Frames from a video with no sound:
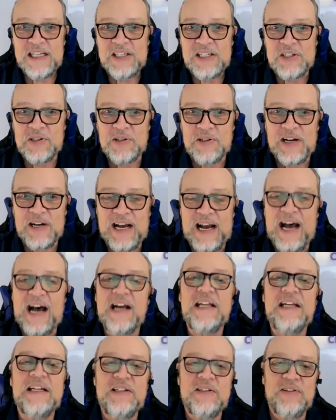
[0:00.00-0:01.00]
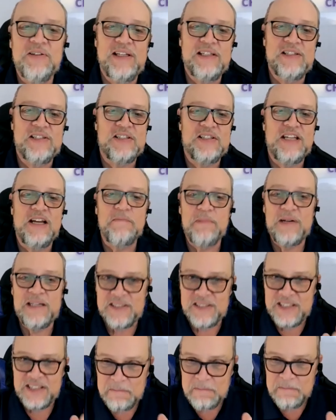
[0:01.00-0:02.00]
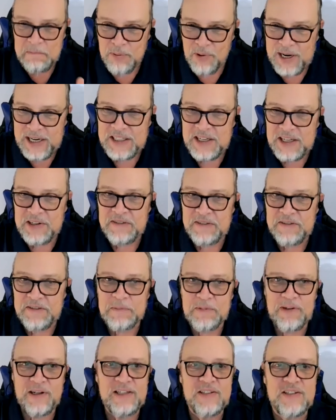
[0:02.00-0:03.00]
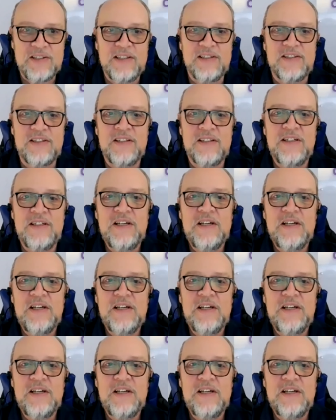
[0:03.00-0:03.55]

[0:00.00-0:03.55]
So how do you do that? Step-by-step breakdown of your process.